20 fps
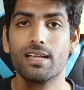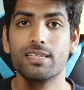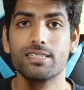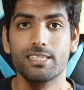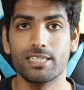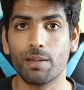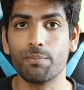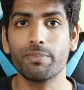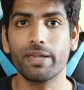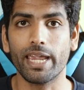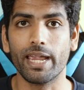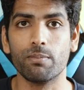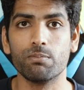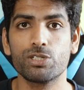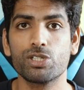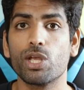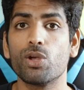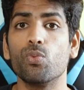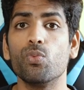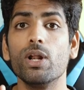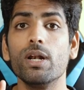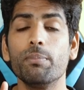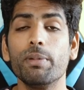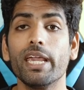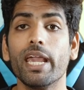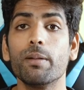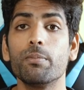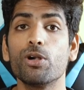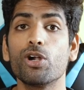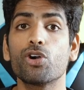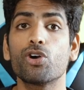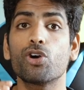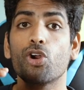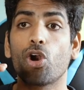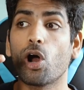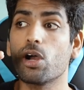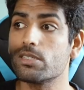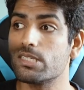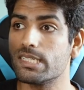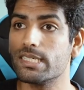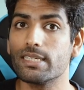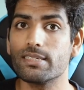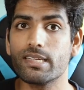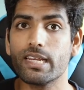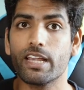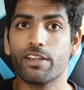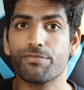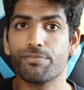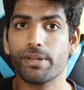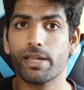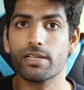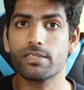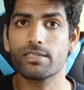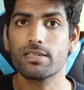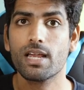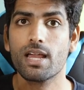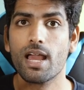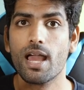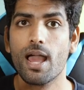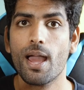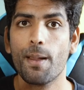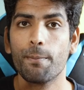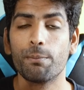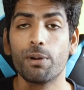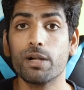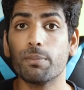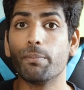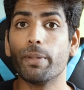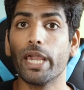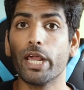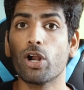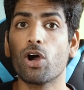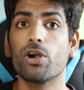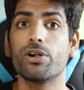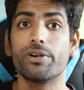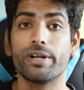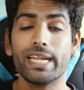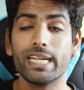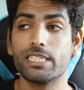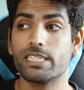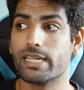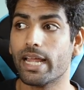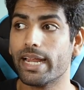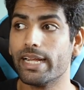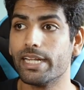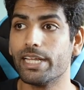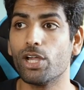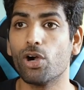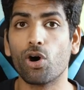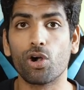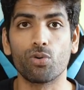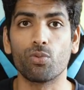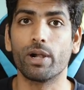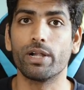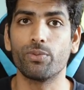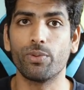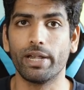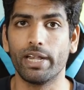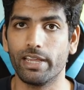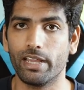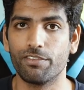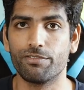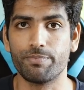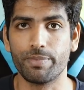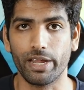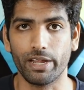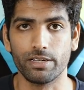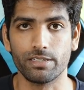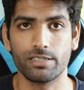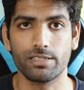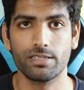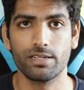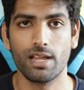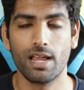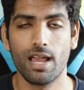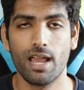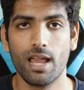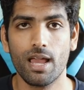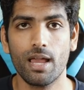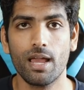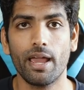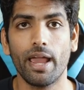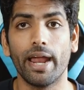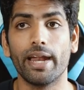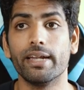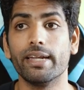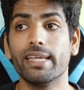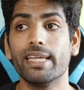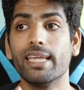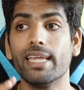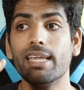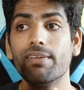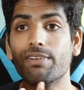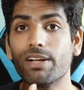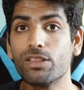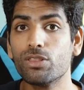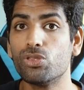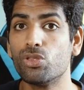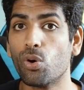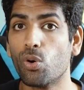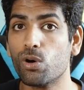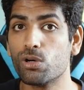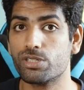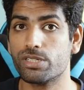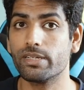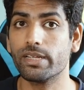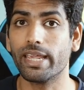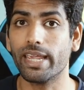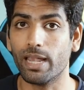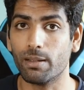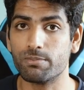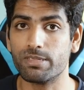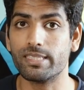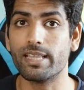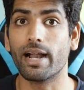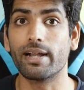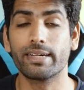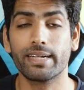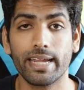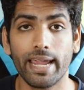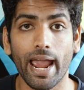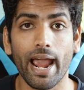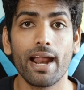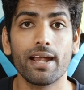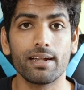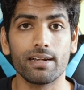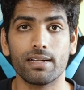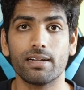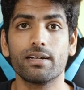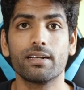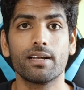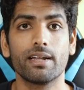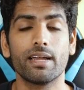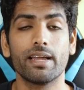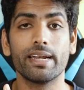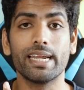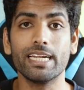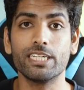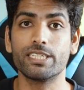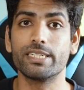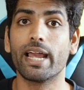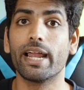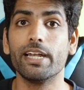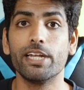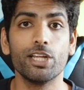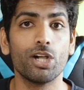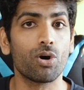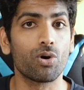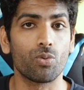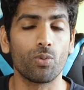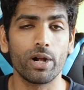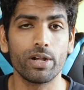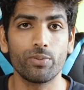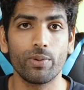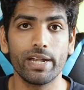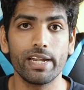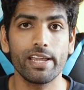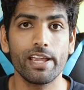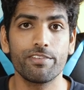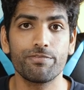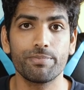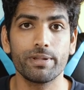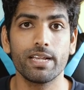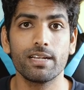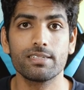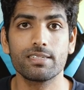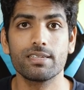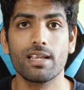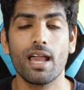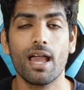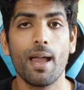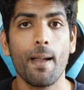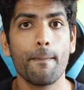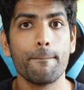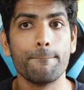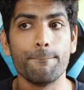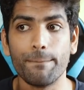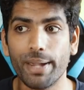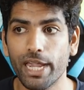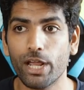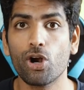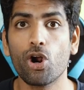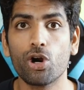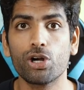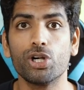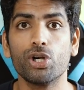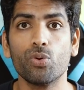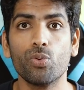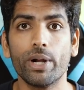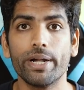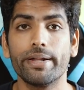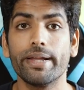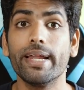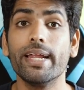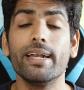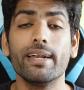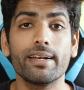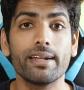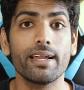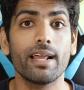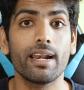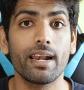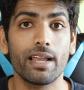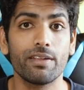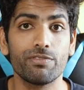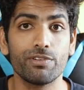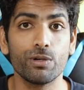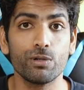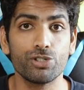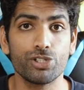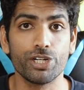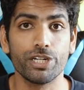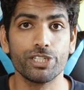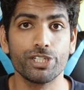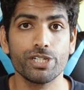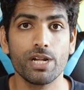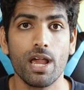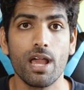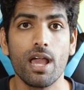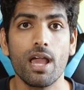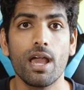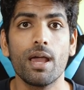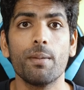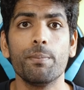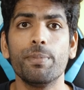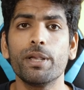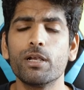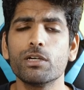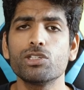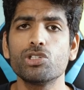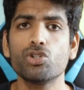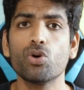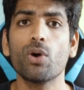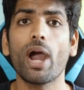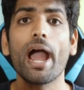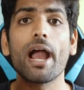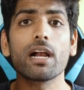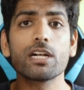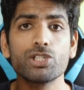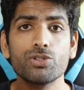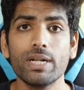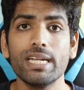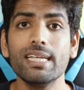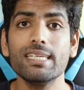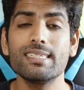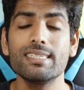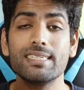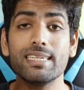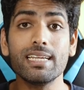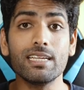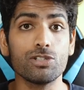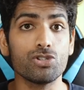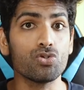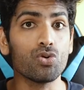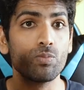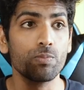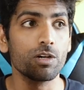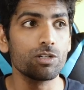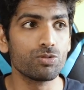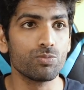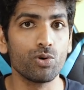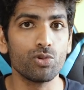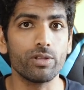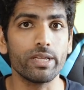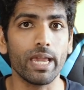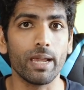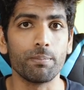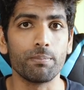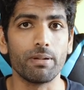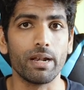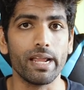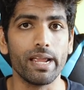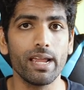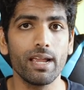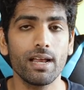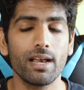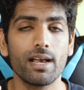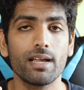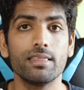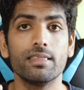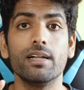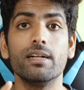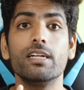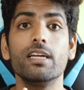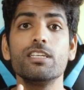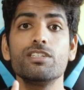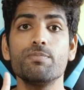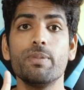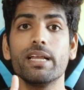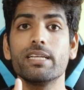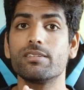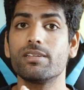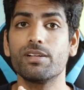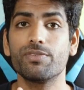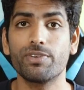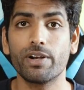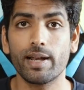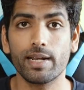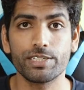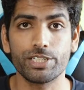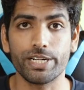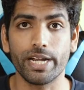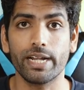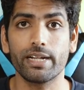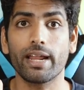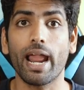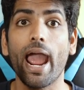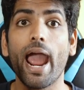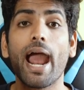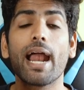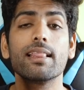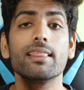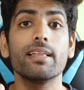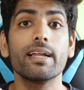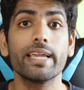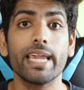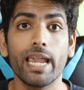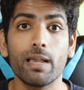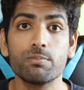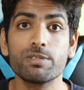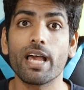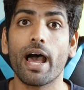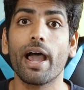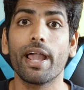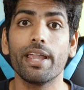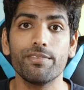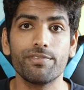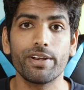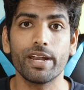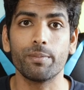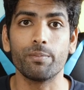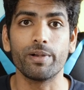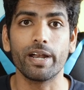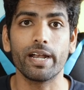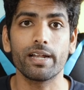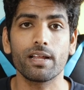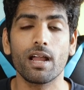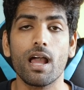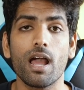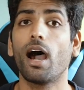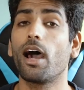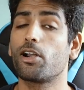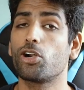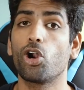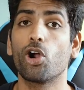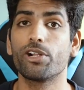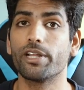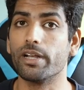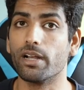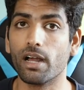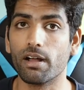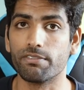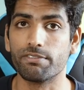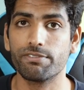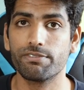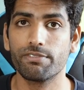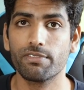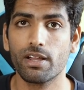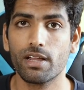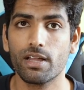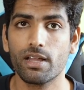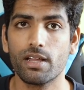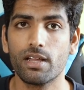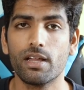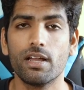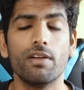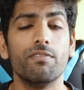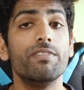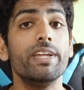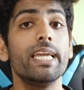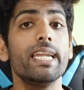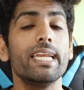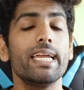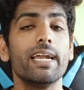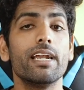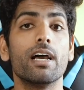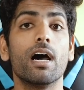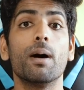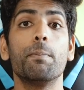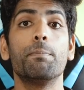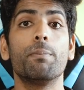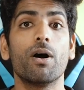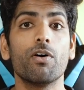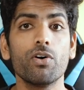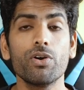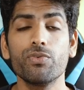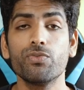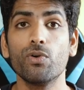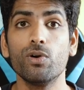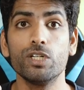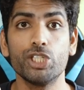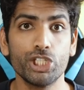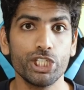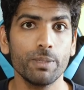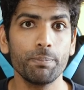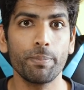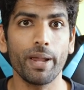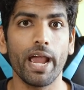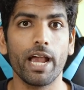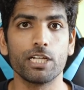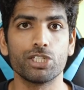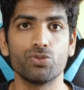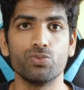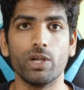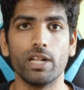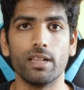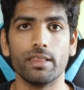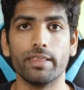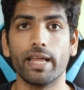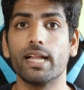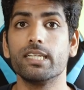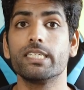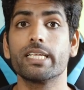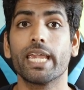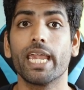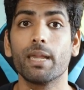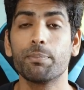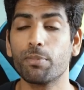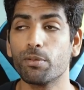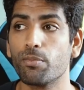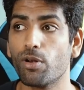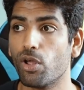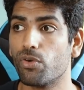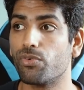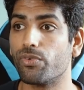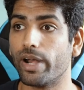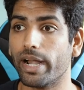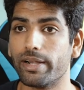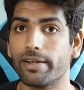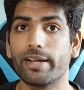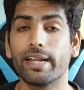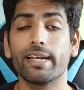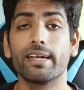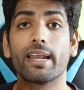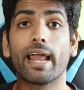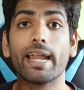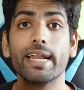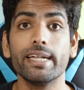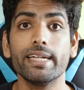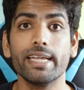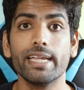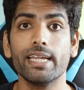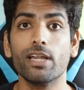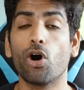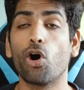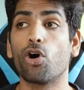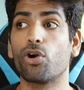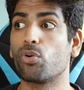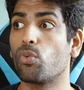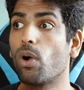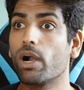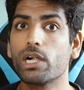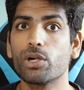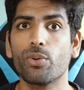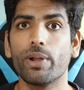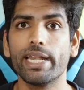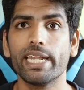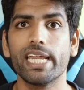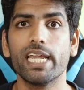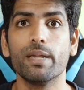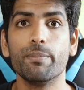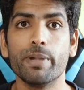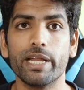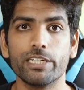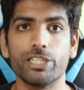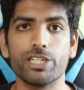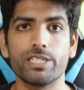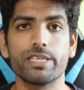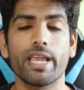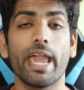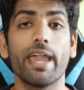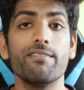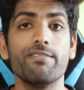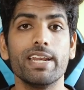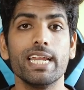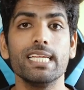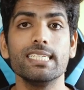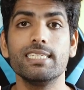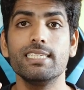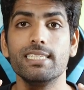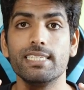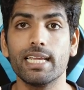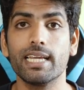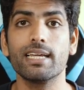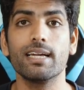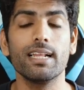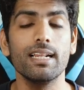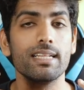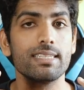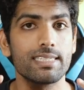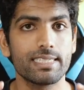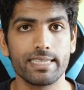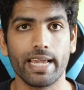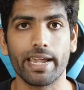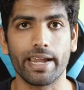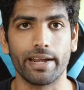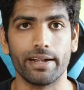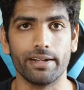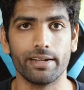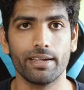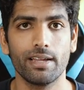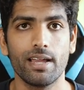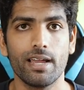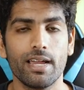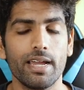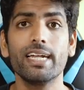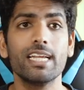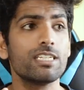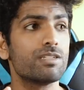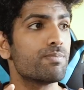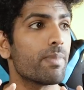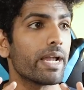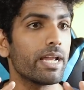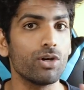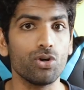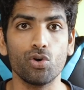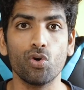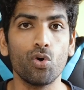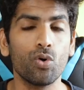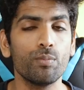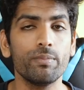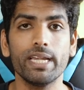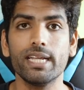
some games will be able to cross 60 FPS but may not reach 90 or 120 FPS. And even those games that can reach 90 or 120 FPS may not do it in real life usage because to actually see super smooth gameplay, the display's refresh rate and the game's high frame rate are not enough. We need a powerful chip as well that's capable of rendering 90 or 120 images every single second. It is by no